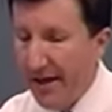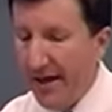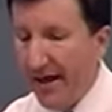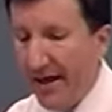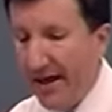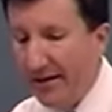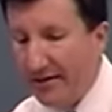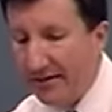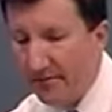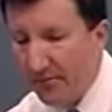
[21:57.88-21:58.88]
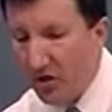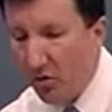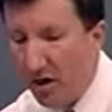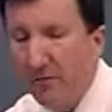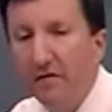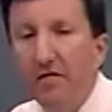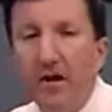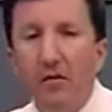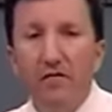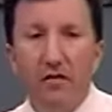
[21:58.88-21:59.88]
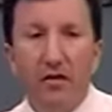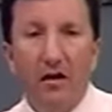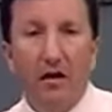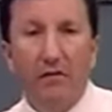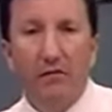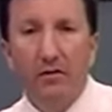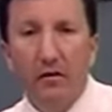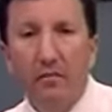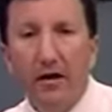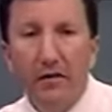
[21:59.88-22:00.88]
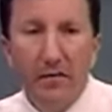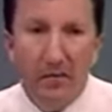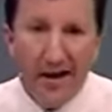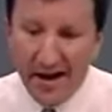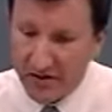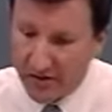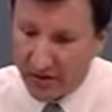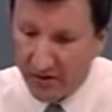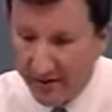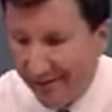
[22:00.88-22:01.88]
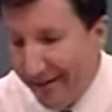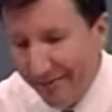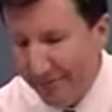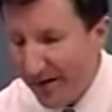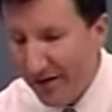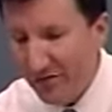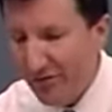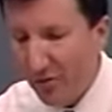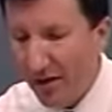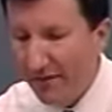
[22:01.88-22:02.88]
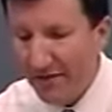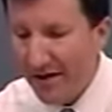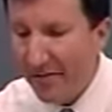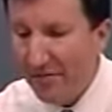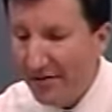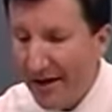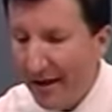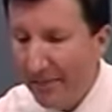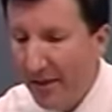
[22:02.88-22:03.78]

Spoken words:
And you want to be very, very careful about the pastor and then pastor's wife, same thing.